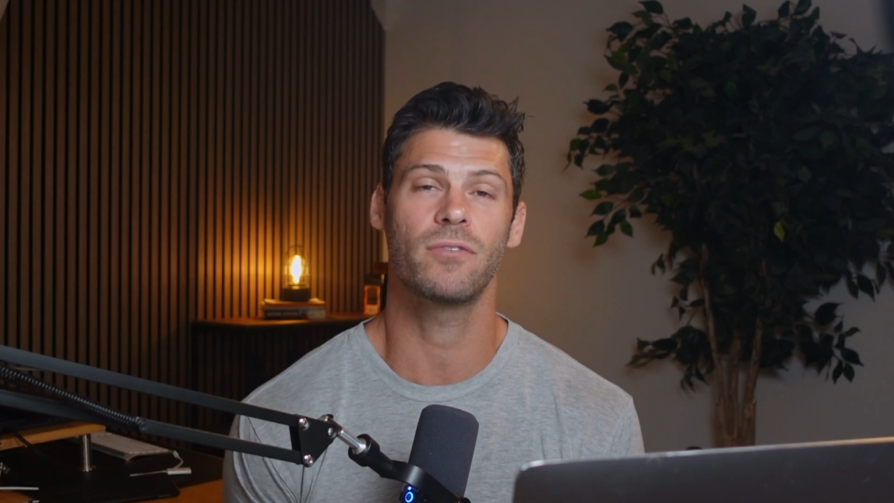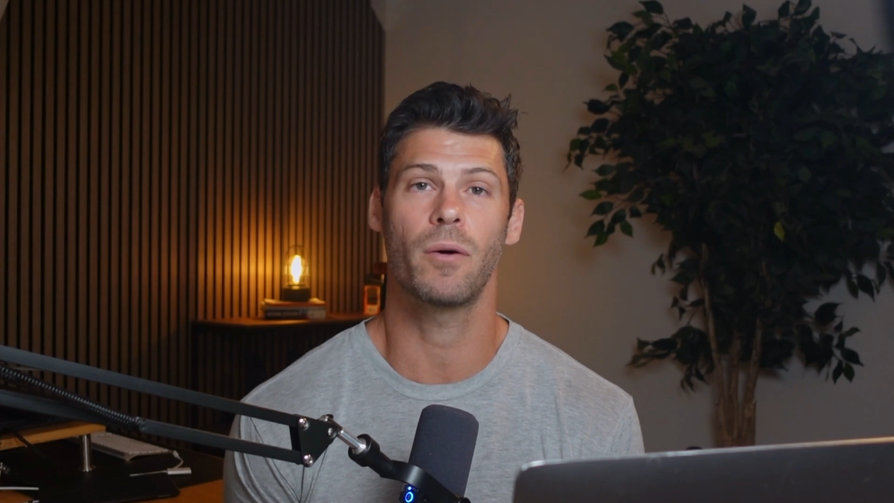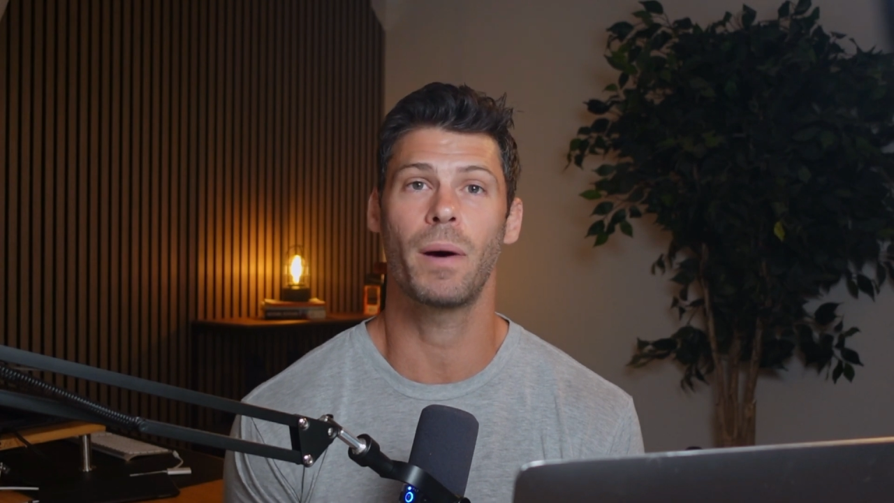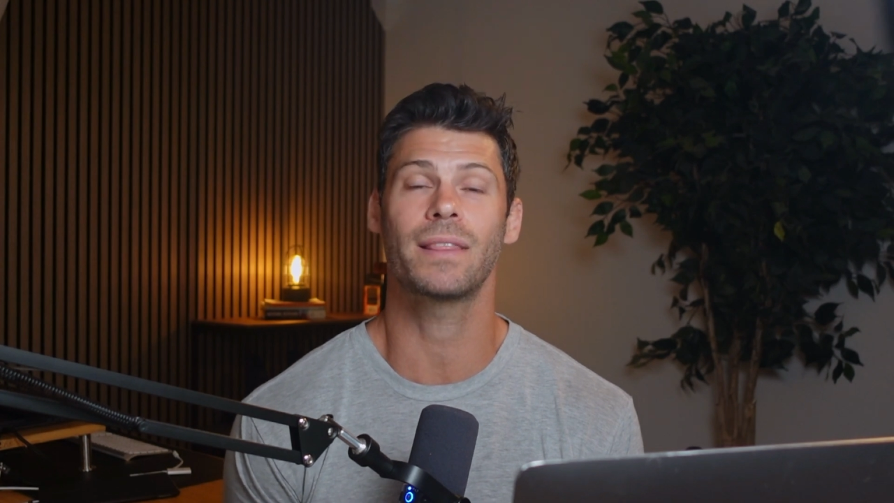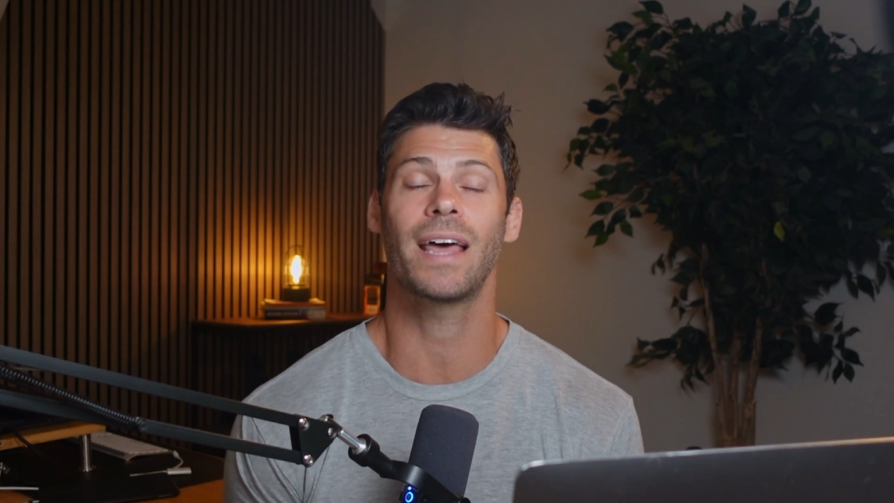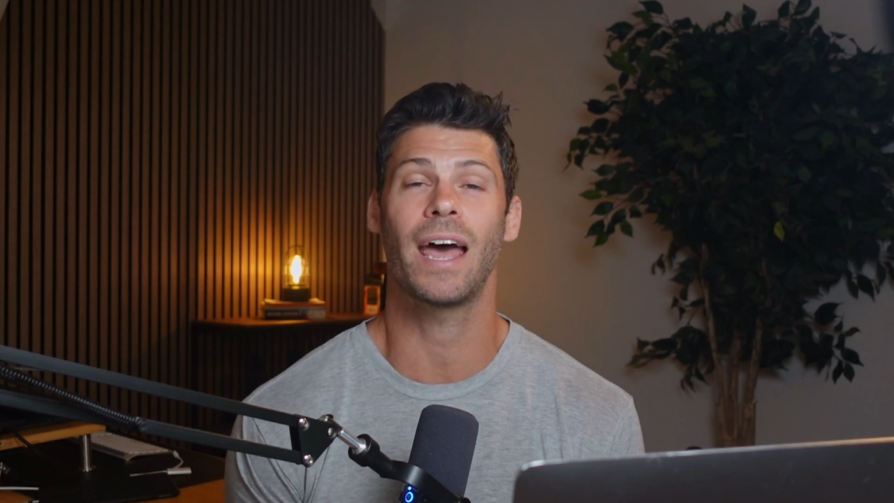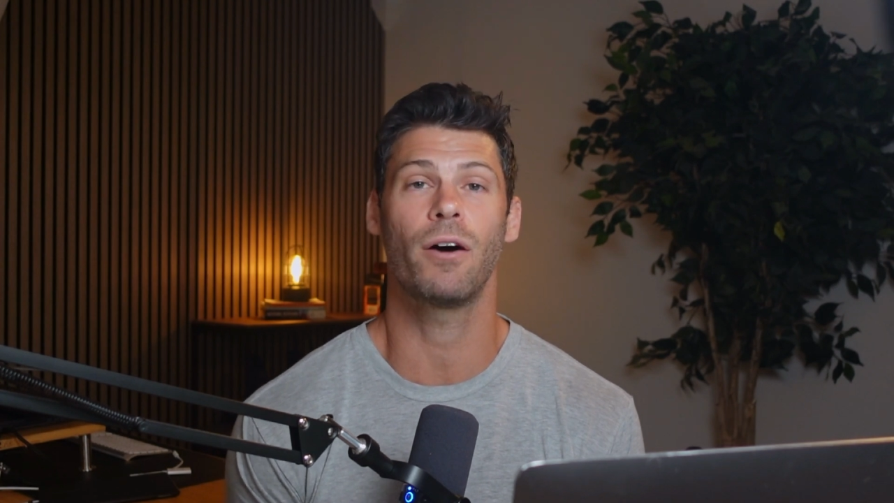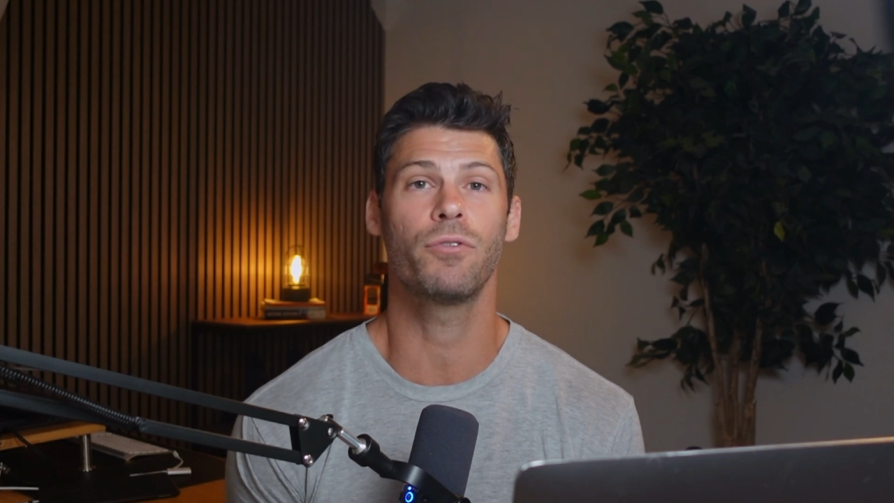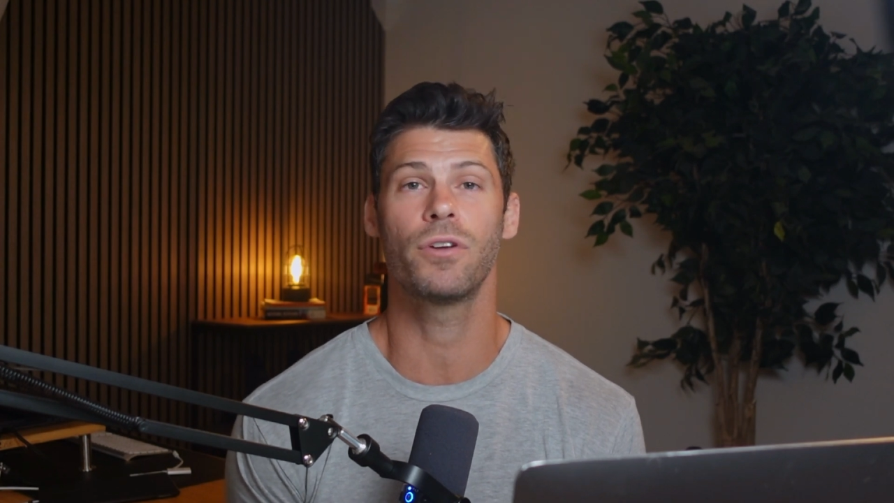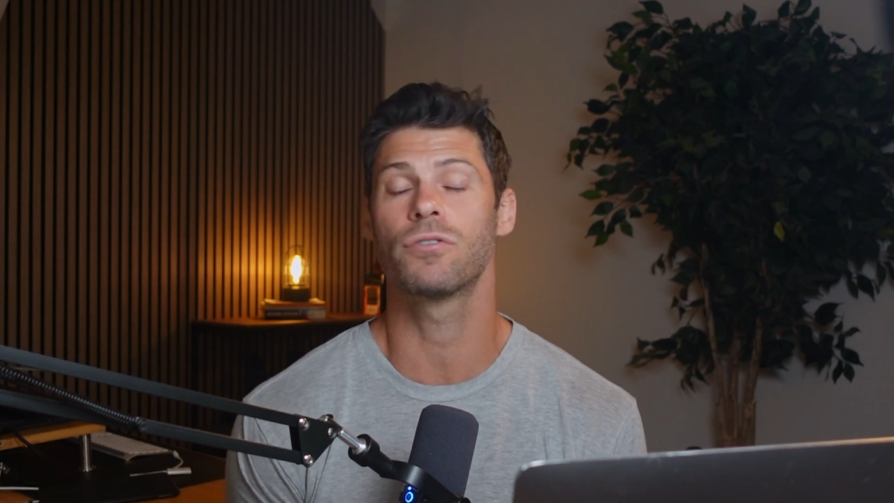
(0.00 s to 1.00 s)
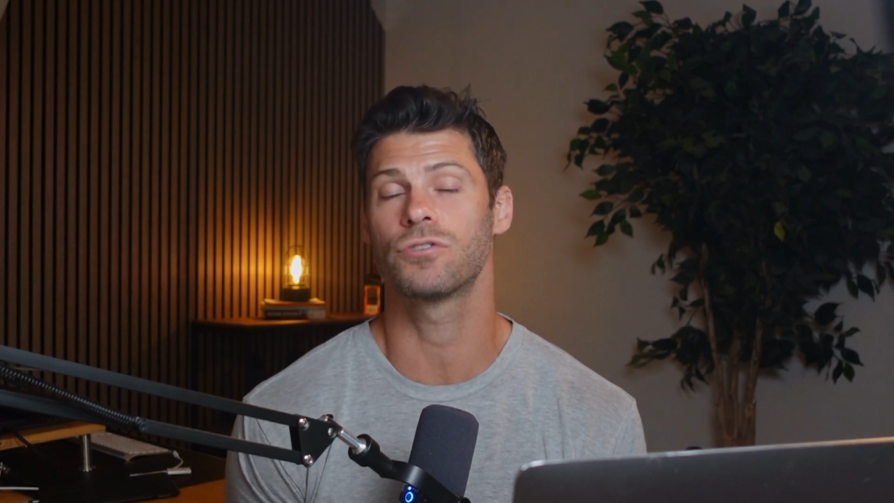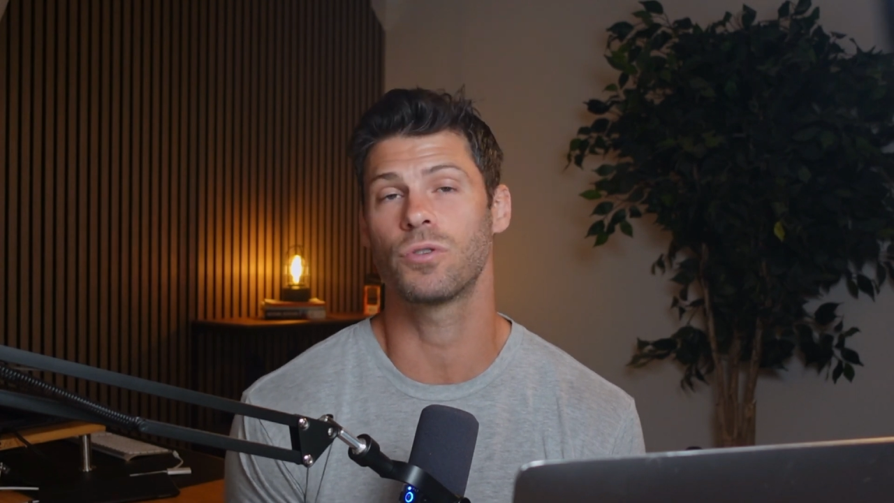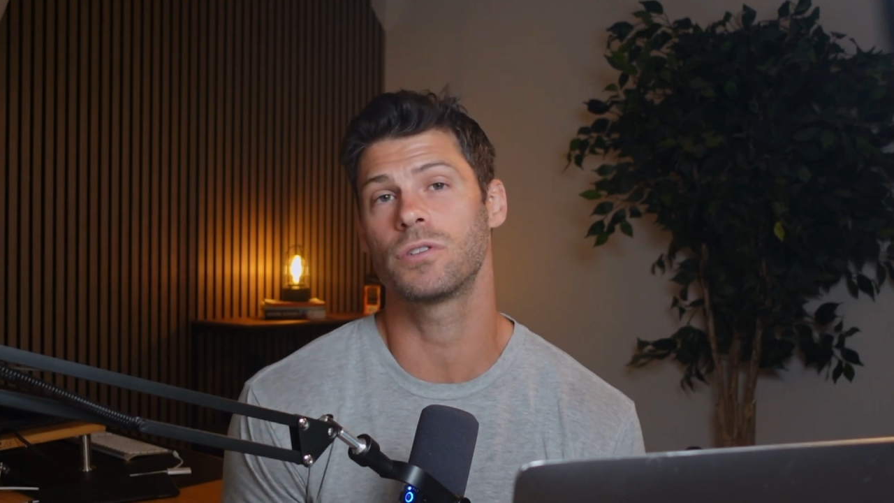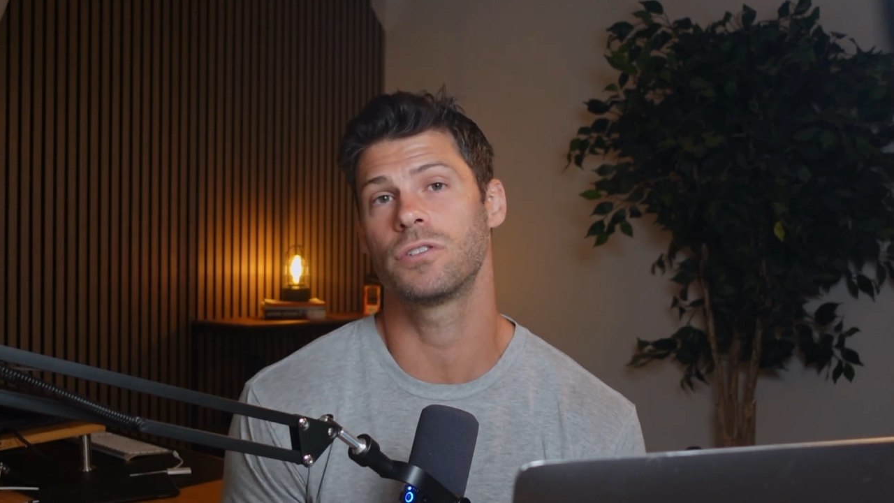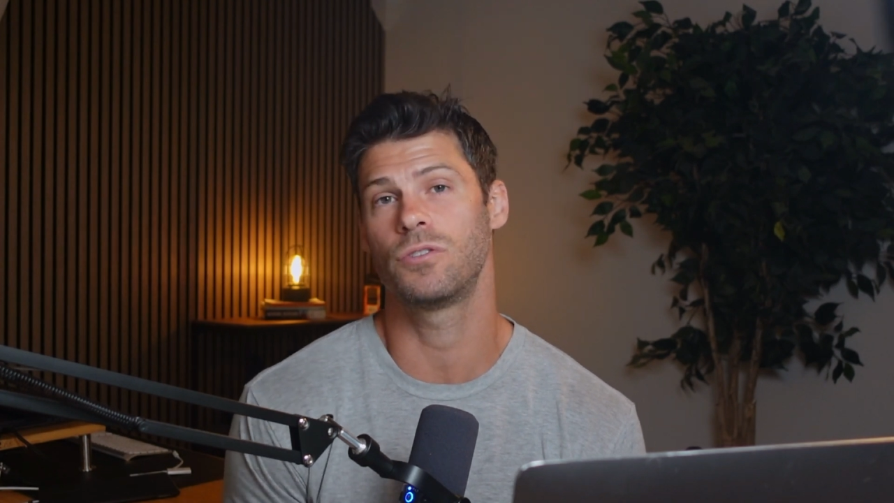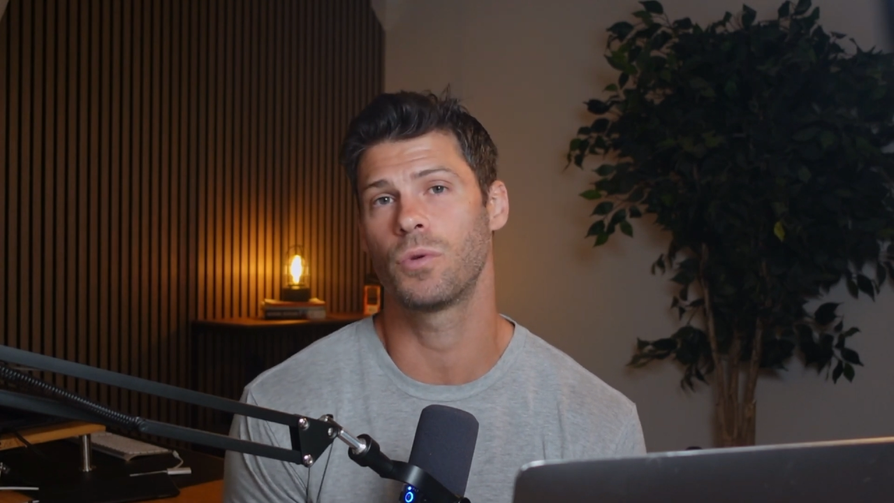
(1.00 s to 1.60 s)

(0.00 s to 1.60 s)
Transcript: about the healthier choices